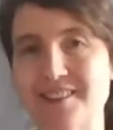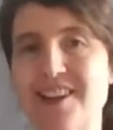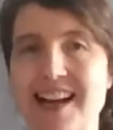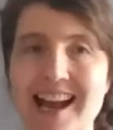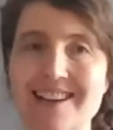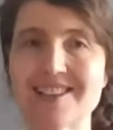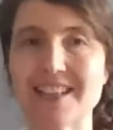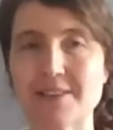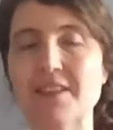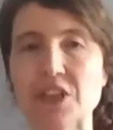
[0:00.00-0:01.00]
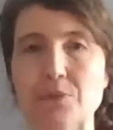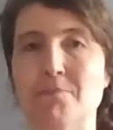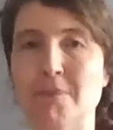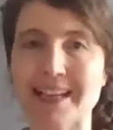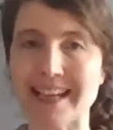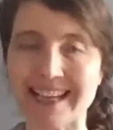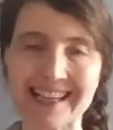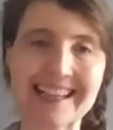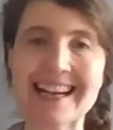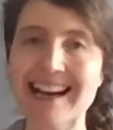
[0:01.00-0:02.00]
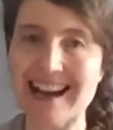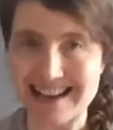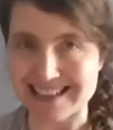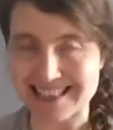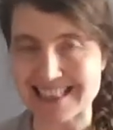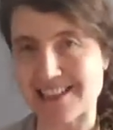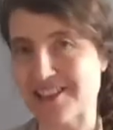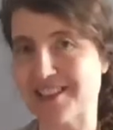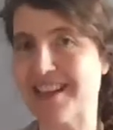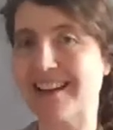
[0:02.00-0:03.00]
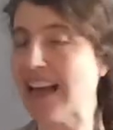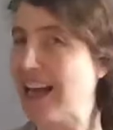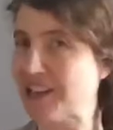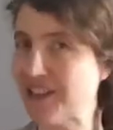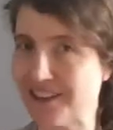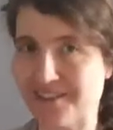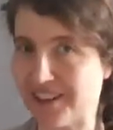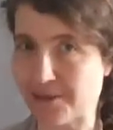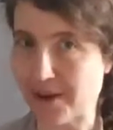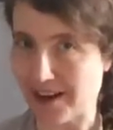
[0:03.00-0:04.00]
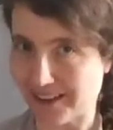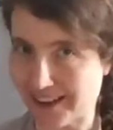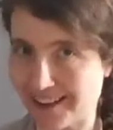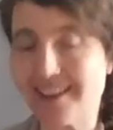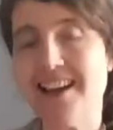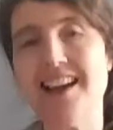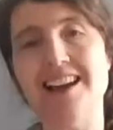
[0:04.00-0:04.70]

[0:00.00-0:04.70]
They're not actually giving you money as such. It's not cash out of their pocket.